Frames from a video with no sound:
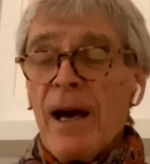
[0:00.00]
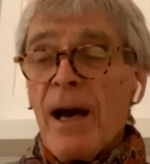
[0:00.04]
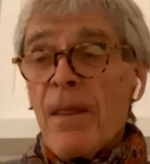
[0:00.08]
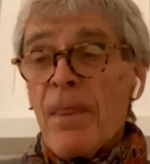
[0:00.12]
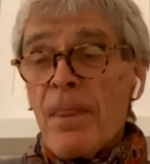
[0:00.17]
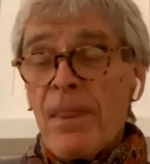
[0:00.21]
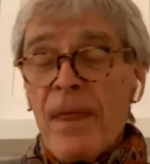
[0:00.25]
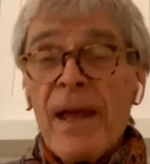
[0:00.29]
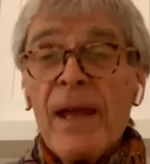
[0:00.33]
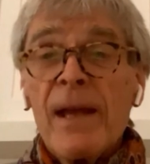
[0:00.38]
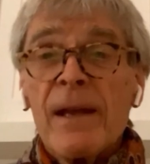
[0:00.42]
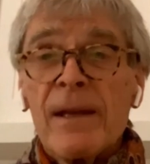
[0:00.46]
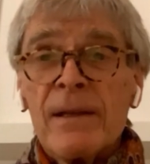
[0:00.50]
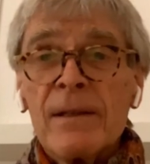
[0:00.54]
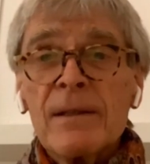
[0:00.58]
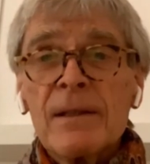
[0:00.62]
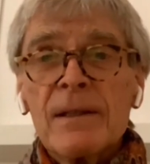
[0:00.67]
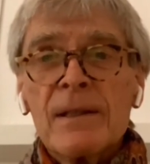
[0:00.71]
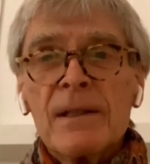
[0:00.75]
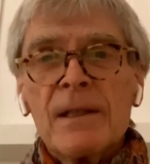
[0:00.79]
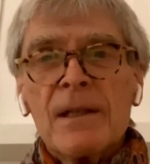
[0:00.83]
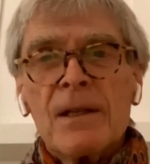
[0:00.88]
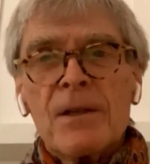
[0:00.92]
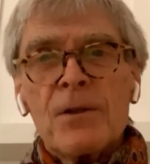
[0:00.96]
And then
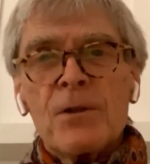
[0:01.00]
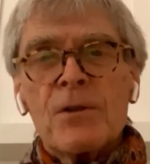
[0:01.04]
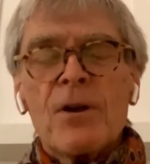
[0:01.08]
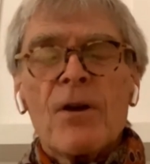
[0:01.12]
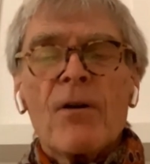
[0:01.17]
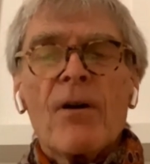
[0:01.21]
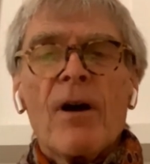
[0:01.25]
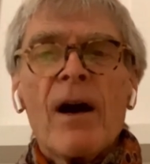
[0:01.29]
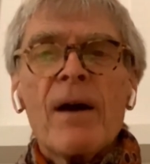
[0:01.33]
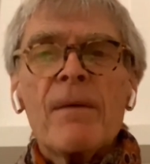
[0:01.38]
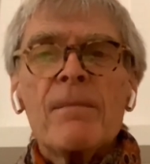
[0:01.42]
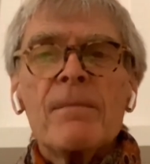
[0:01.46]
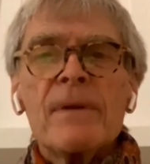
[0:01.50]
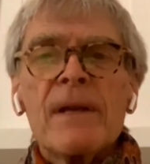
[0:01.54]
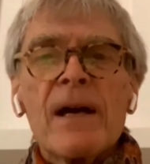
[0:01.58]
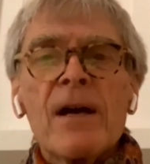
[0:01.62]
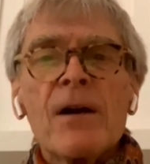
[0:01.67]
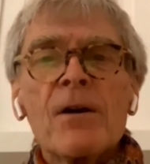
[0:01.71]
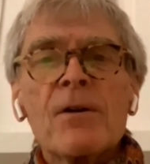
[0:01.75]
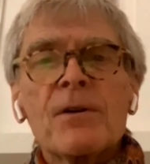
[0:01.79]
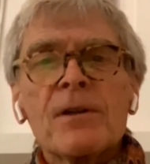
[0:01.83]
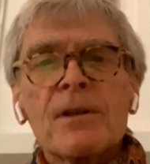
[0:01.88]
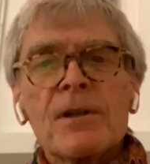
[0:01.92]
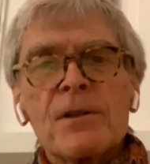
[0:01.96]
you go, I'm
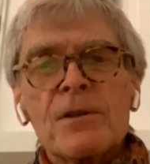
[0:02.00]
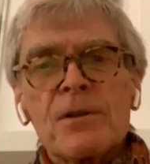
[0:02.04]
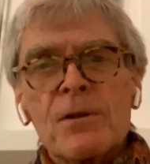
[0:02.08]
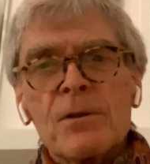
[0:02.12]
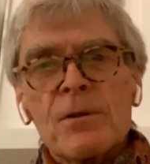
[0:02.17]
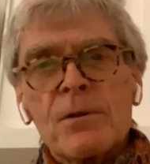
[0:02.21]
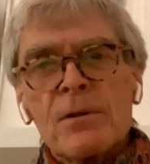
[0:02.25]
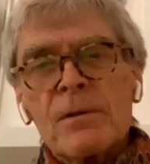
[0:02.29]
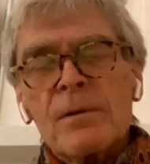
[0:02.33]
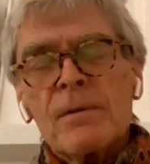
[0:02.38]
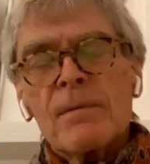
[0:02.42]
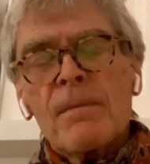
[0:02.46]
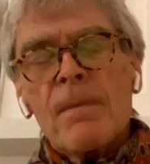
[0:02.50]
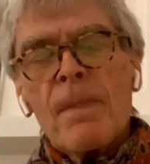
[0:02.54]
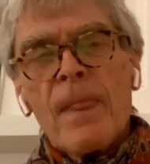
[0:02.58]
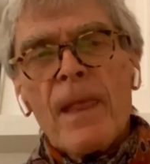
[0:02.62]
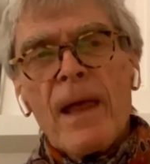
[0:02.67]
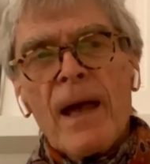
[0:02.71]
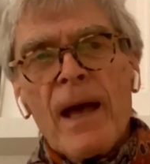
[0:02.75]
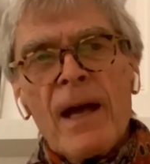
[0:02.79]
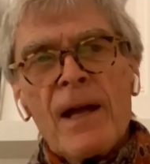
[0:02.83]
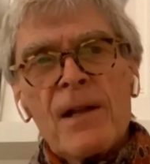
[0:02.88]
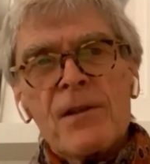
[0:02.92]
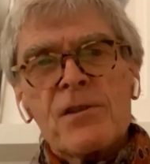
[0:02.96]
now going to do
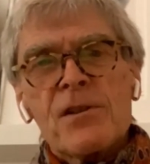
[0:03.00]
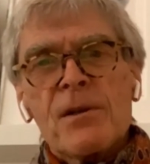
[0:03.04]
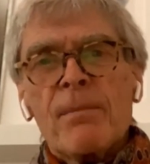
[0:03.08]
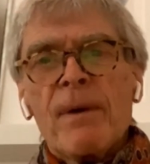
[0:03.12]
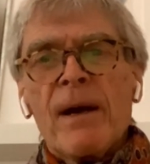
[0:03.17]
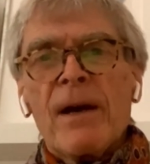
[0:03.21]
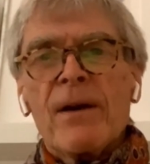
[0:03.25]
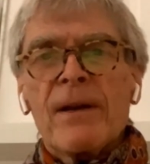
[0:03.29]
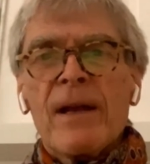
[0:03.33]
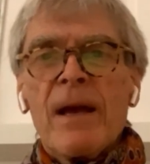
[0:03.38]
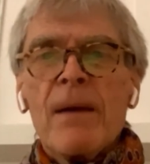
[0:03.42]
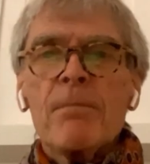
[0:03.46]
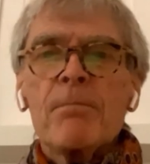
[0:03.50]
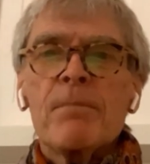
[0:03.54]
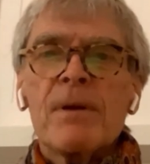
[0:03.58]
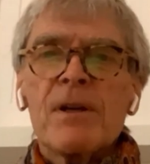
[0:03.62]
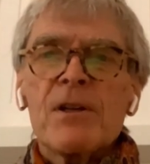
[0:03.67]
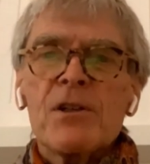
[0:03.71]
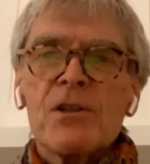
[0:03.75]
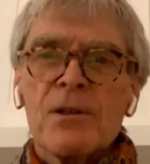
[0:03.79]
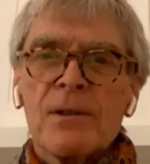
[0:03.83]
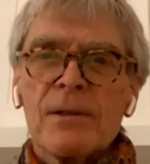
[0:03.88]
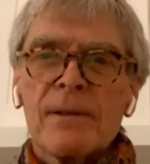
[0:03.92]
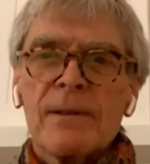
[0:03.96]
ads about
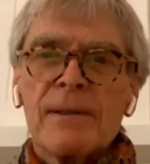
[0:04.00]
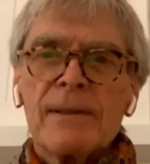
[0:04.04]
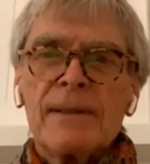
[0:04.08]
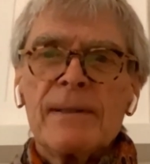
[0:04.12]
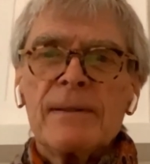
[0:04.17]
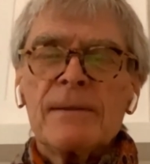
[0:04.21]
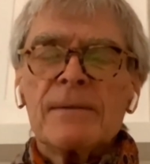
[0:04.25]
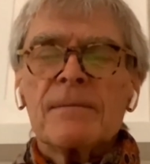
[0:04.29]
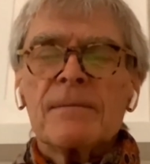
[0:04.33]
ambition,